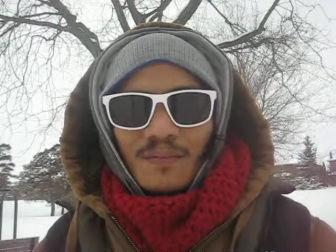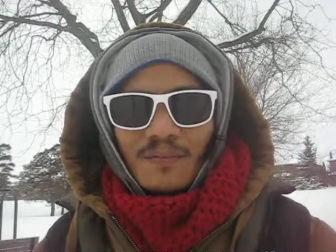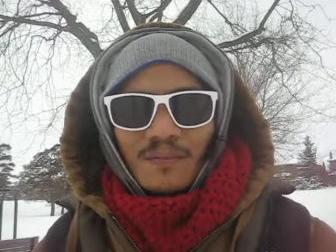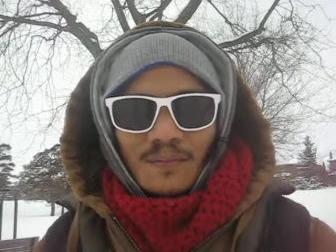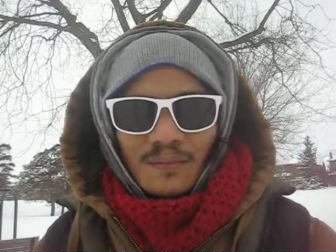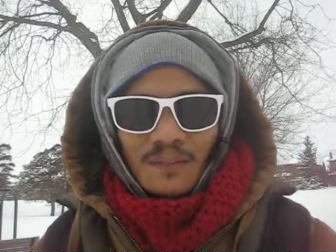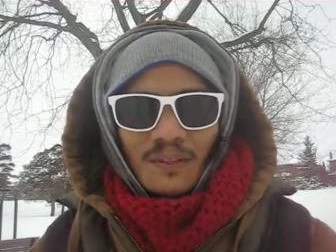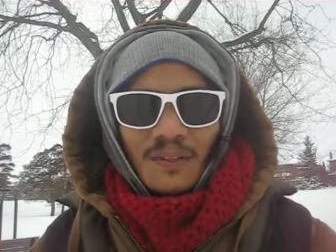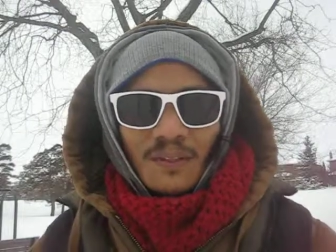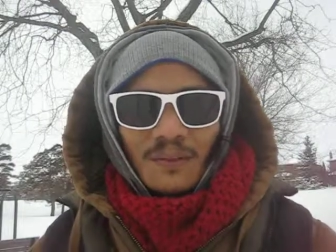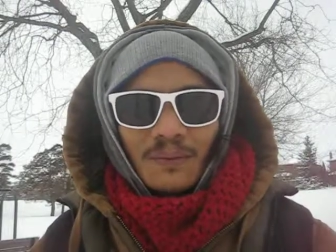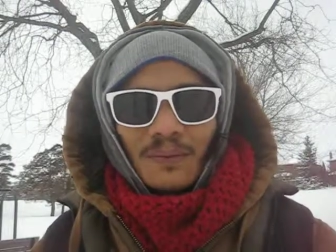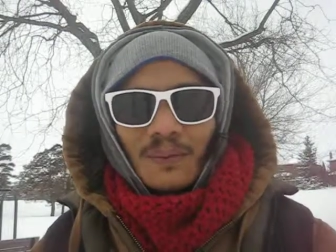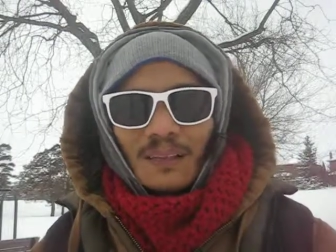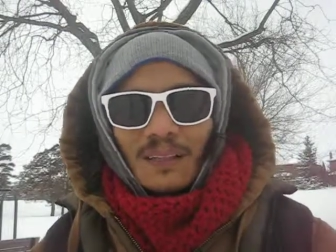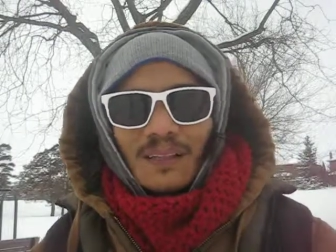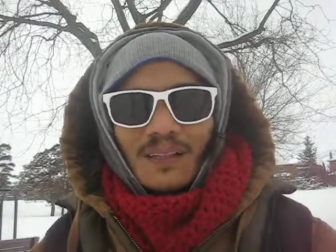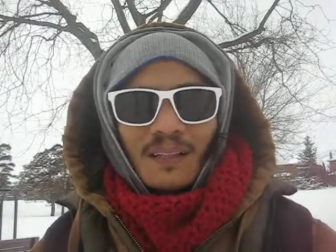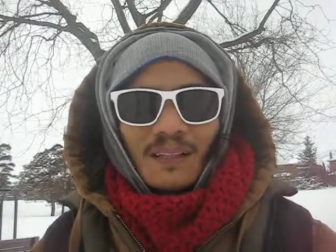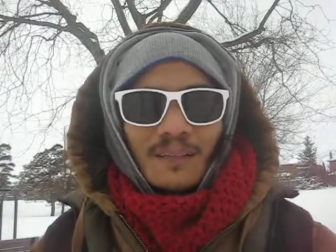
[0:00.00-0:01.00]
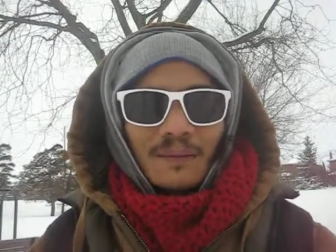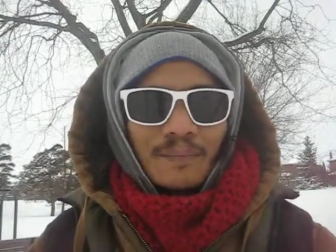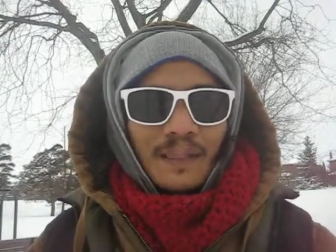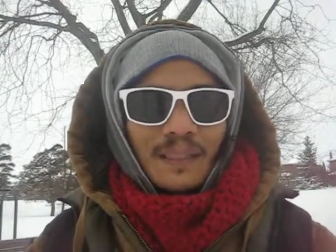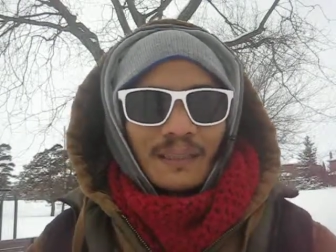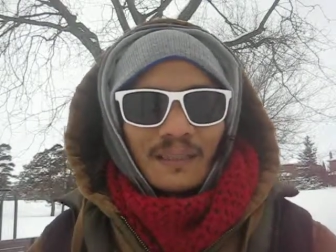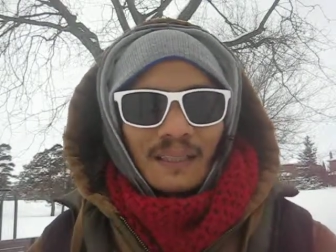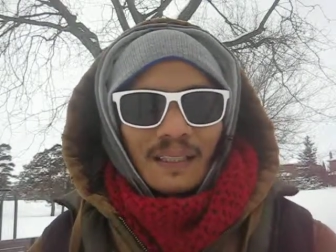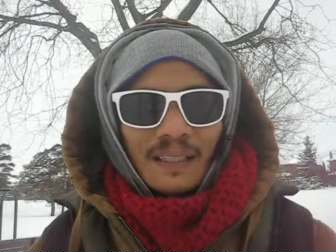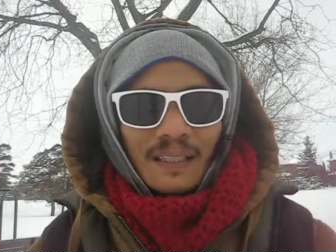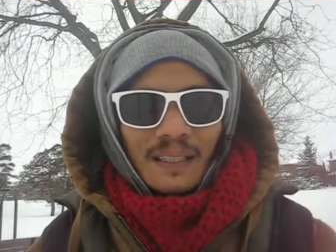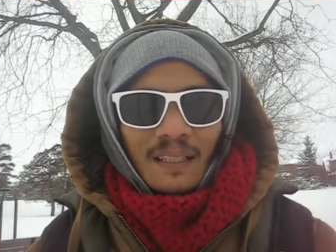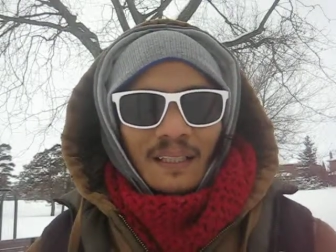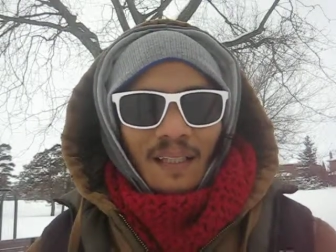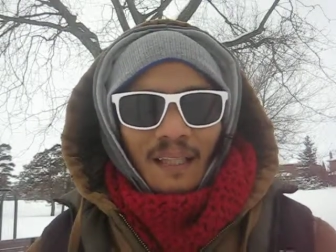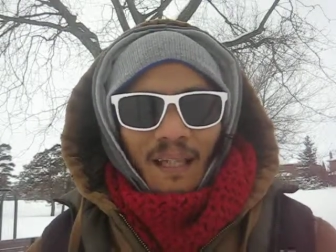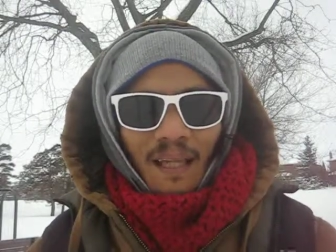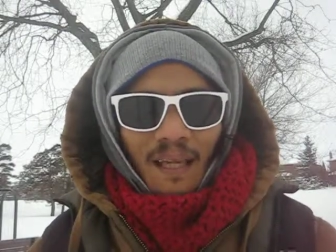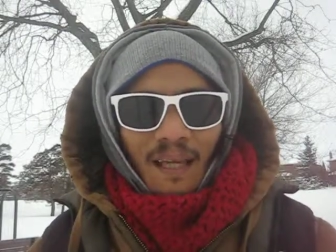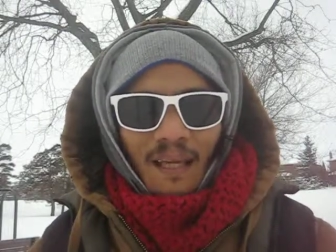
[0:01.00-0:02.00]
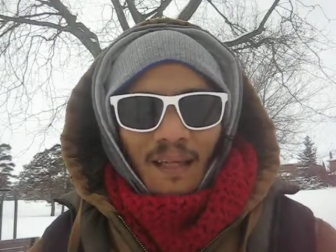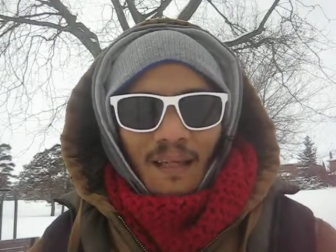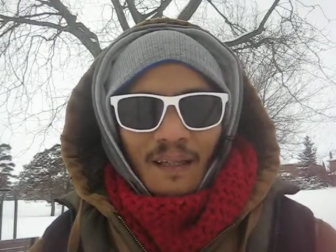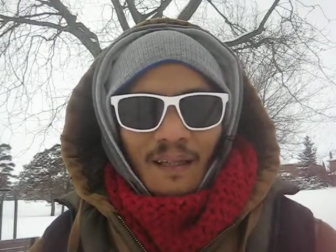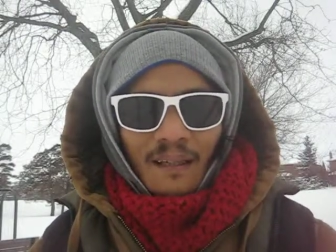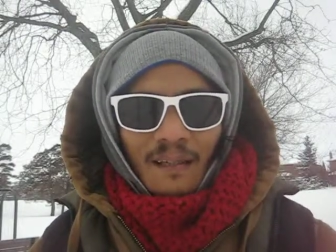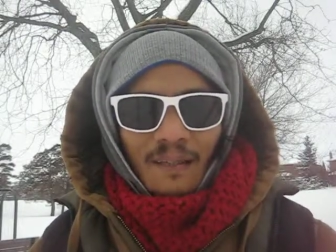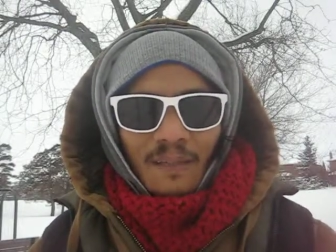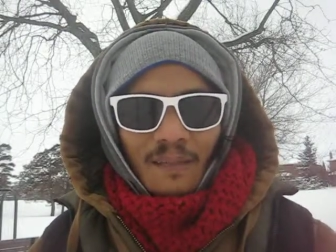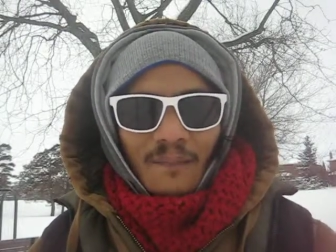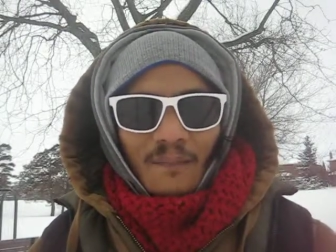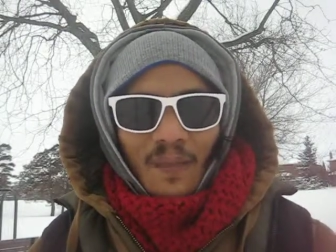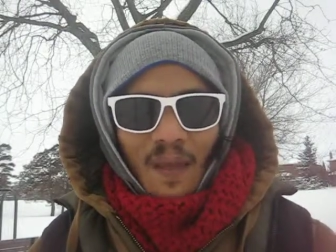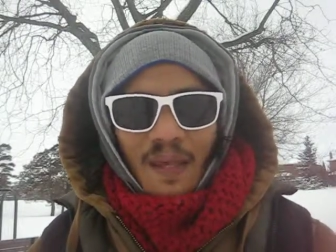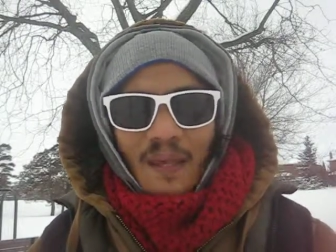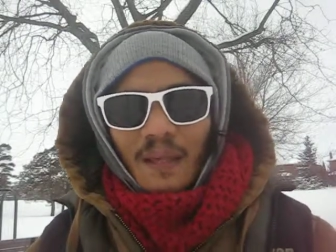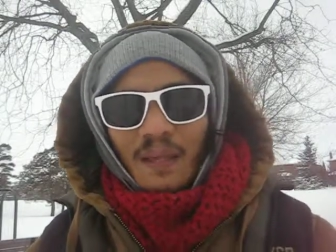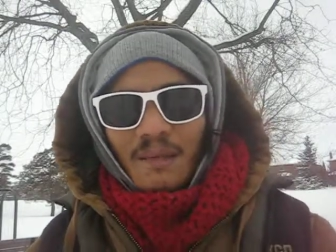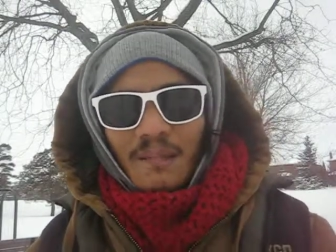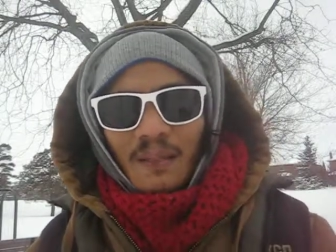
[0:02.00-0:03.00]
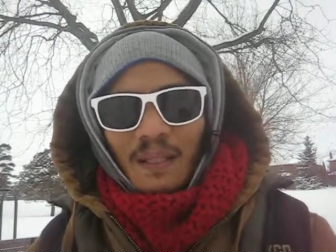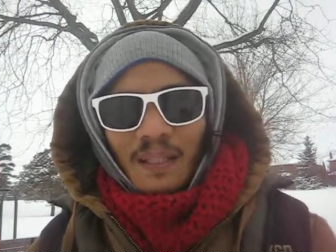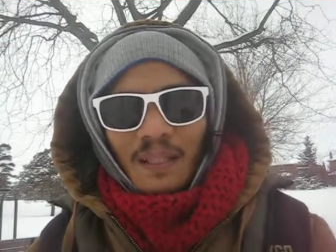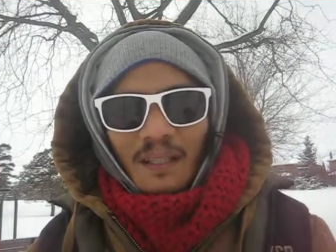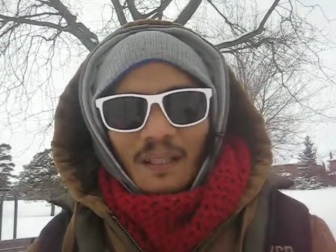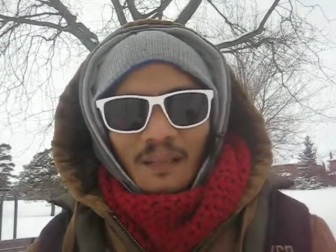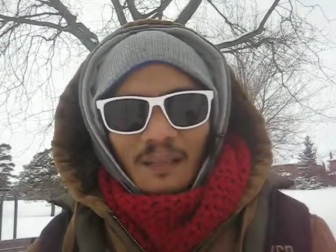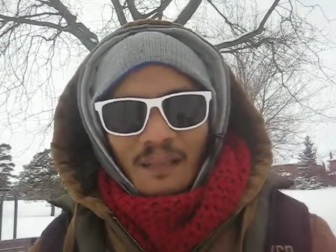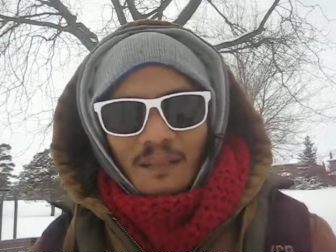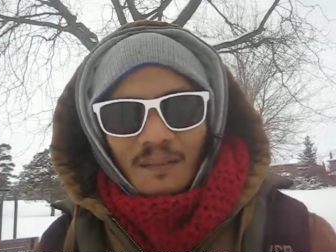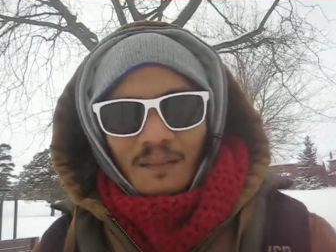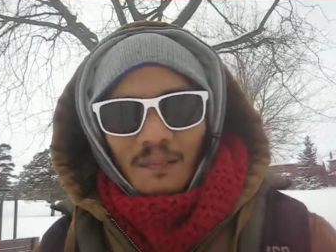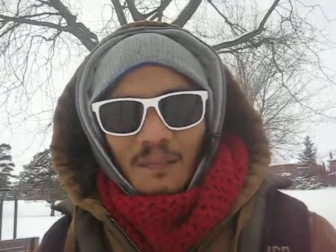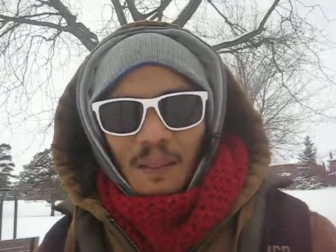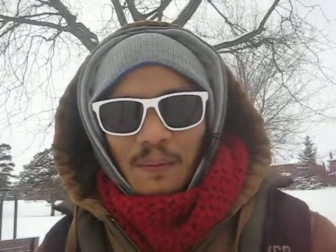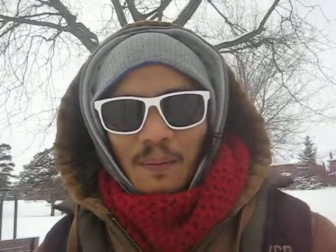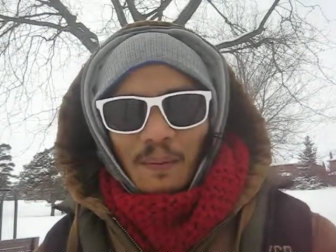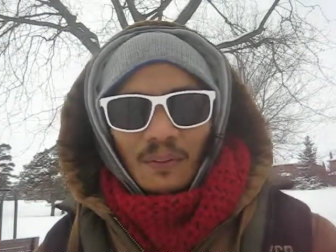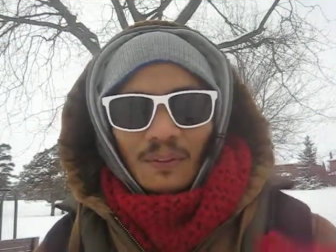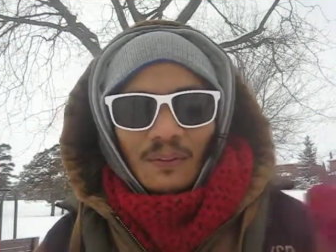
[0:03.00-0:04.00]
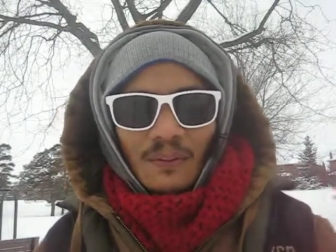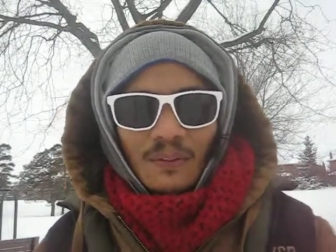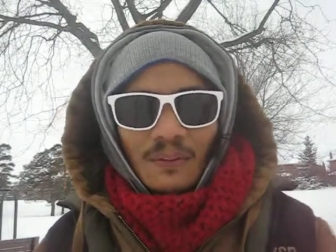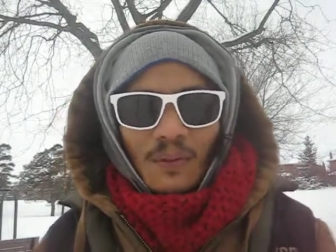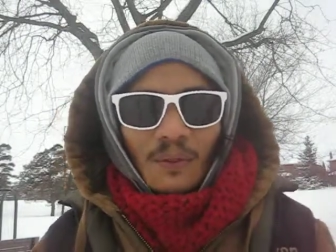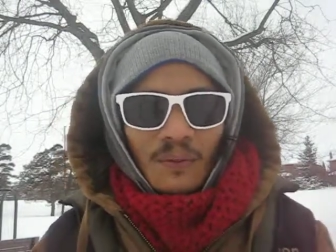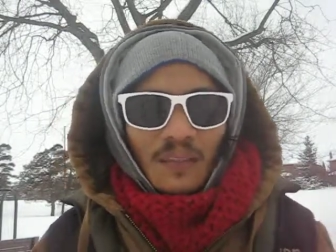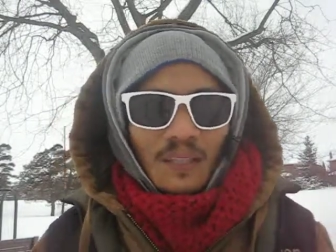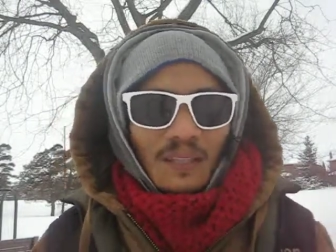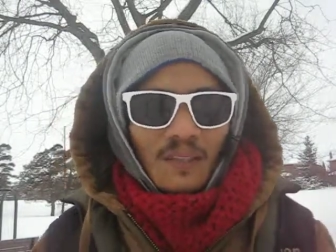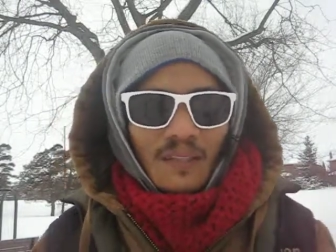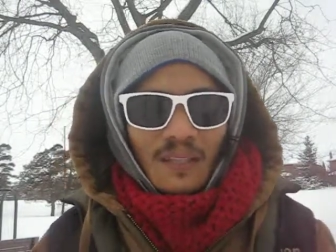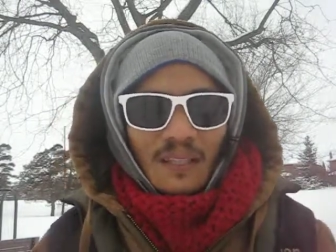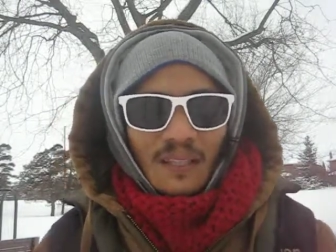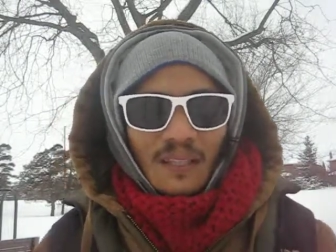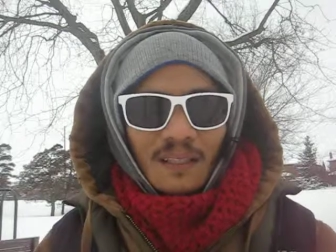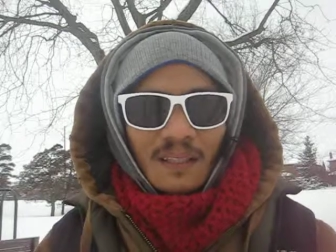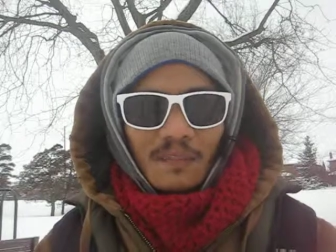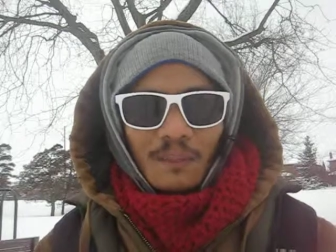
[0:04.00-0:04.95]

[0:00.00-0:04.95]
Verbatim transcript: know what it's all about. And anybody else, the people who don't understand,